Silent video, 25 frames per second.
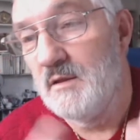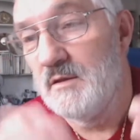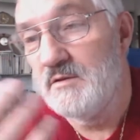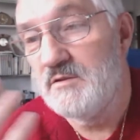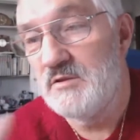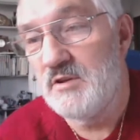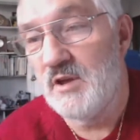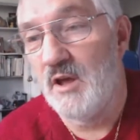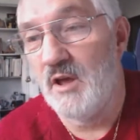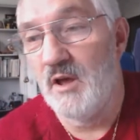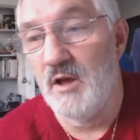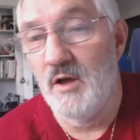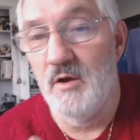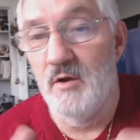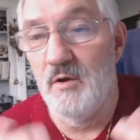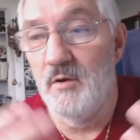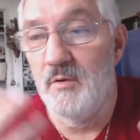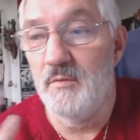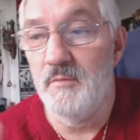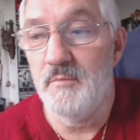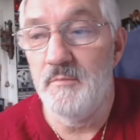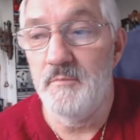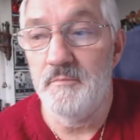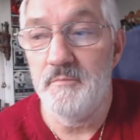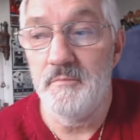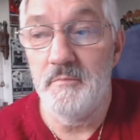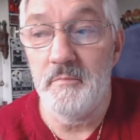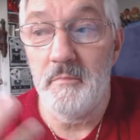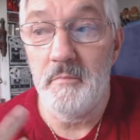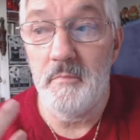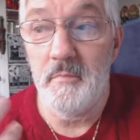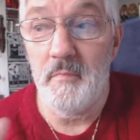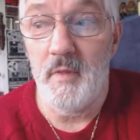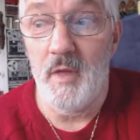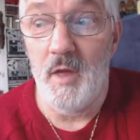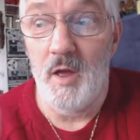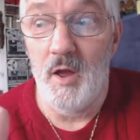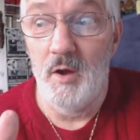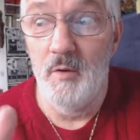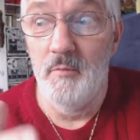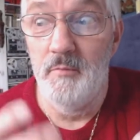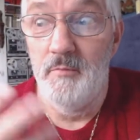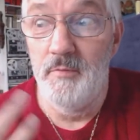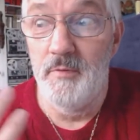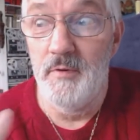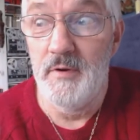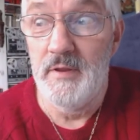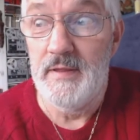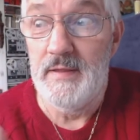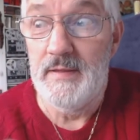So
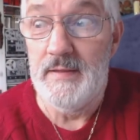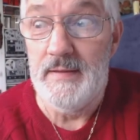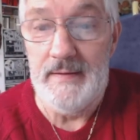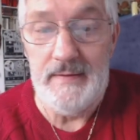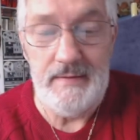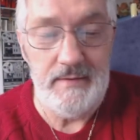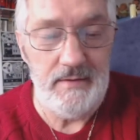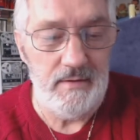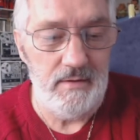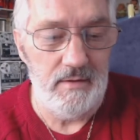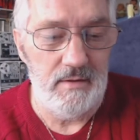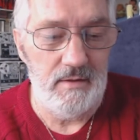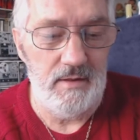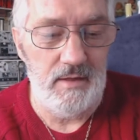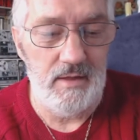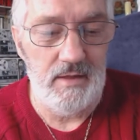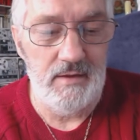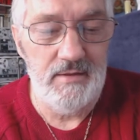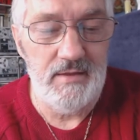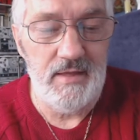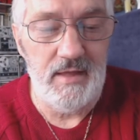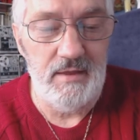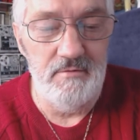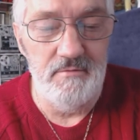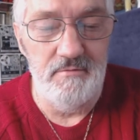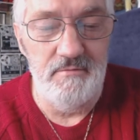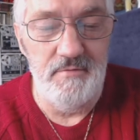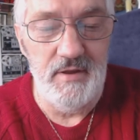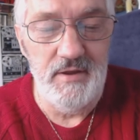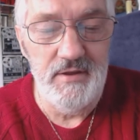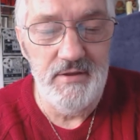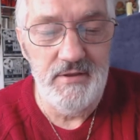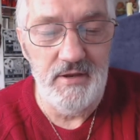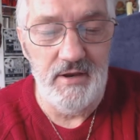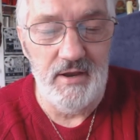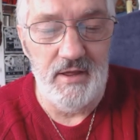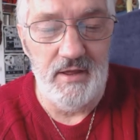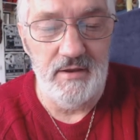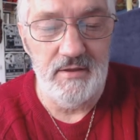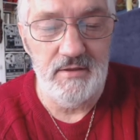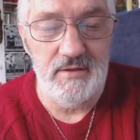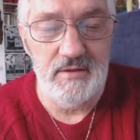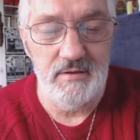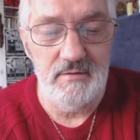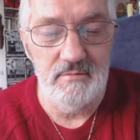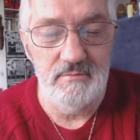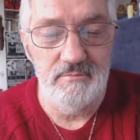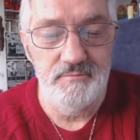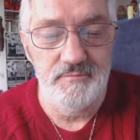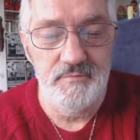hopefully it can ventilate.
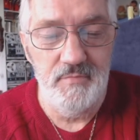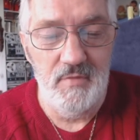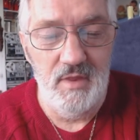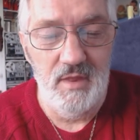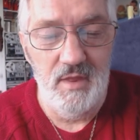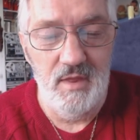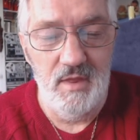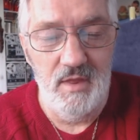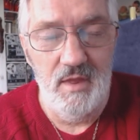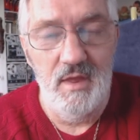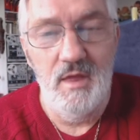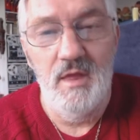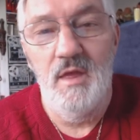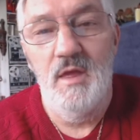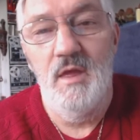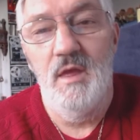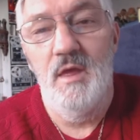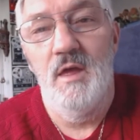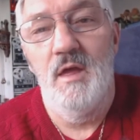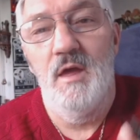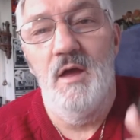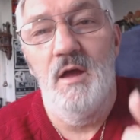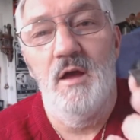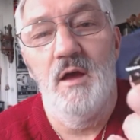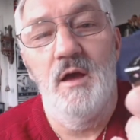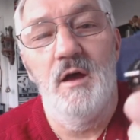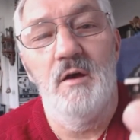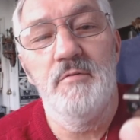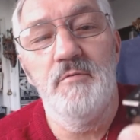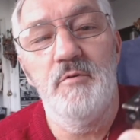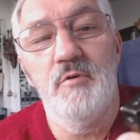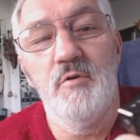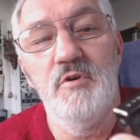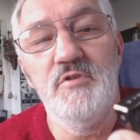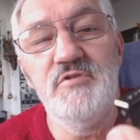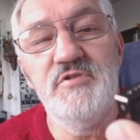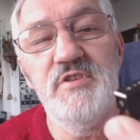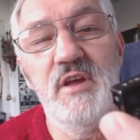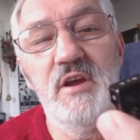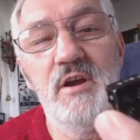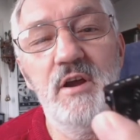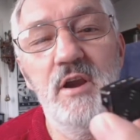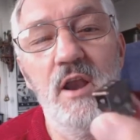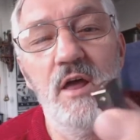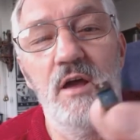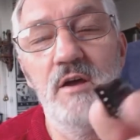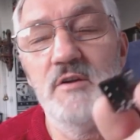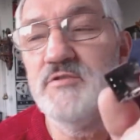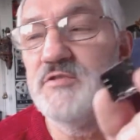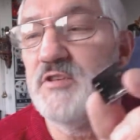Of course, they
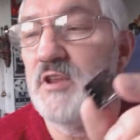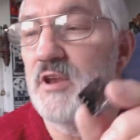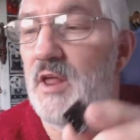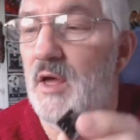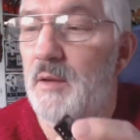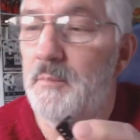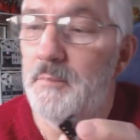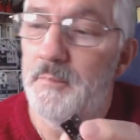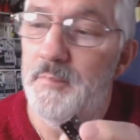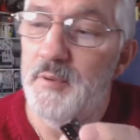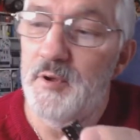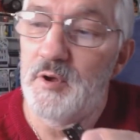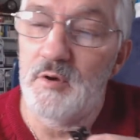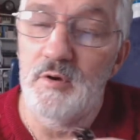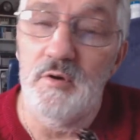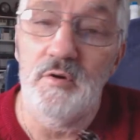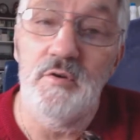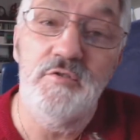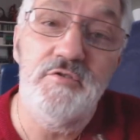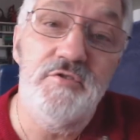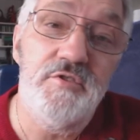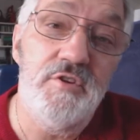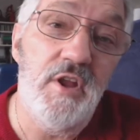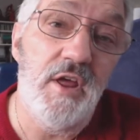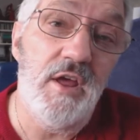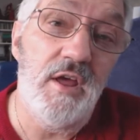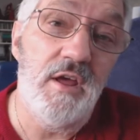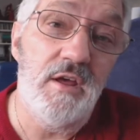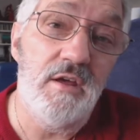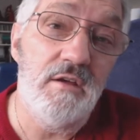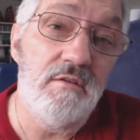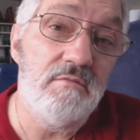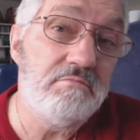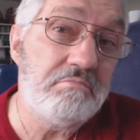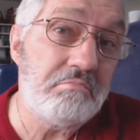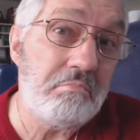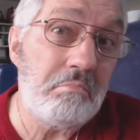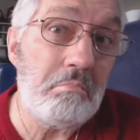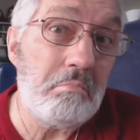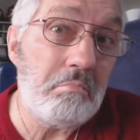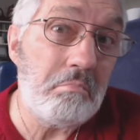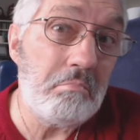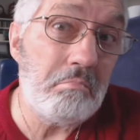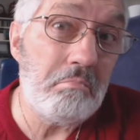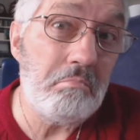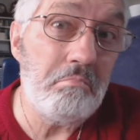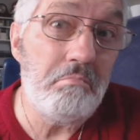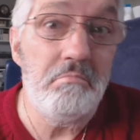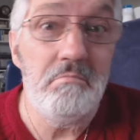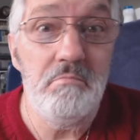closed it up because, you know,
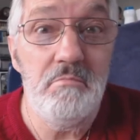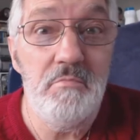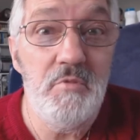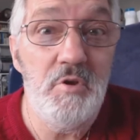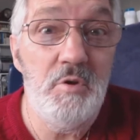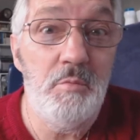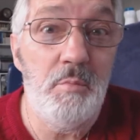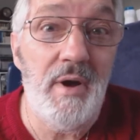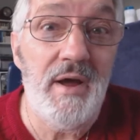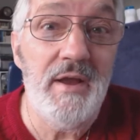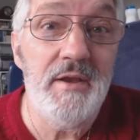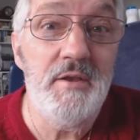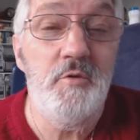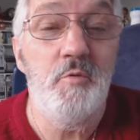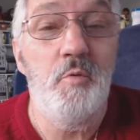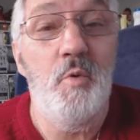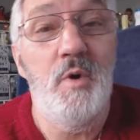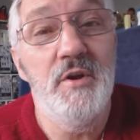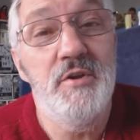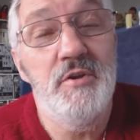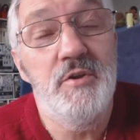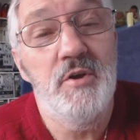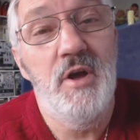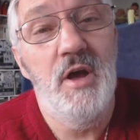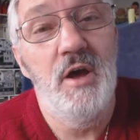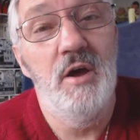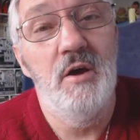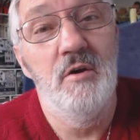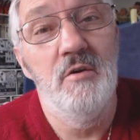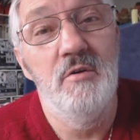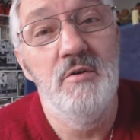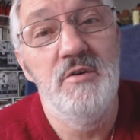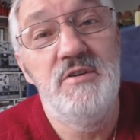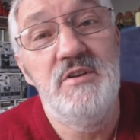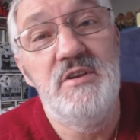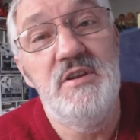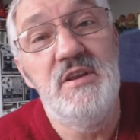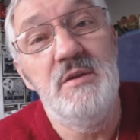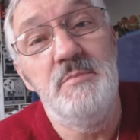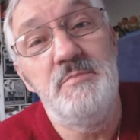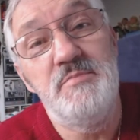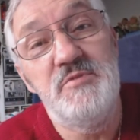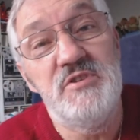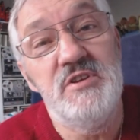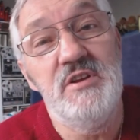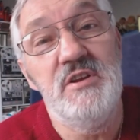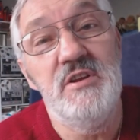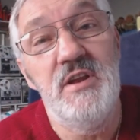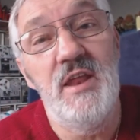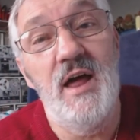you might want to go deep
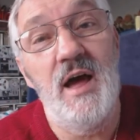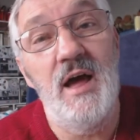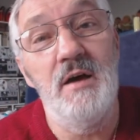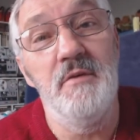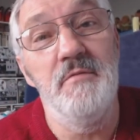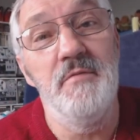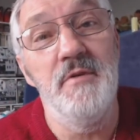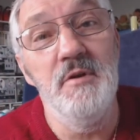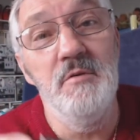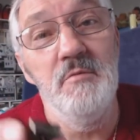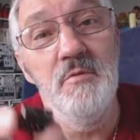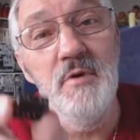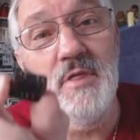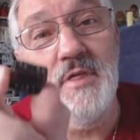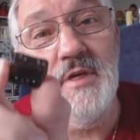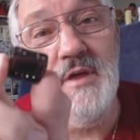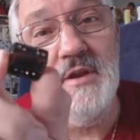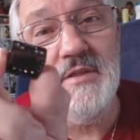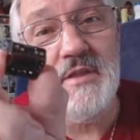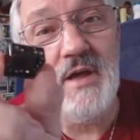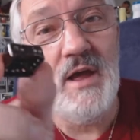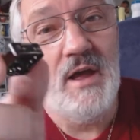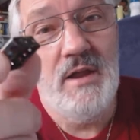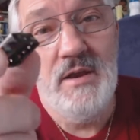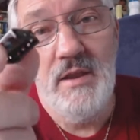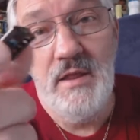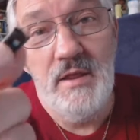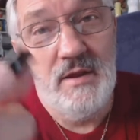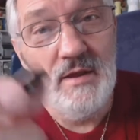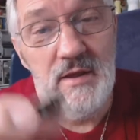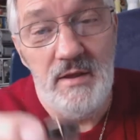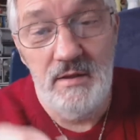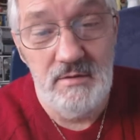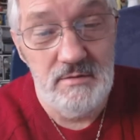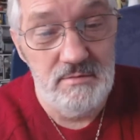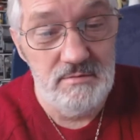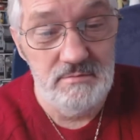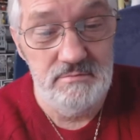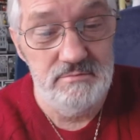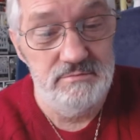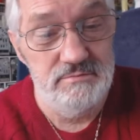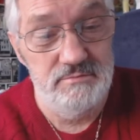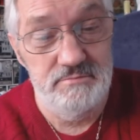sea diving with it. I don't know.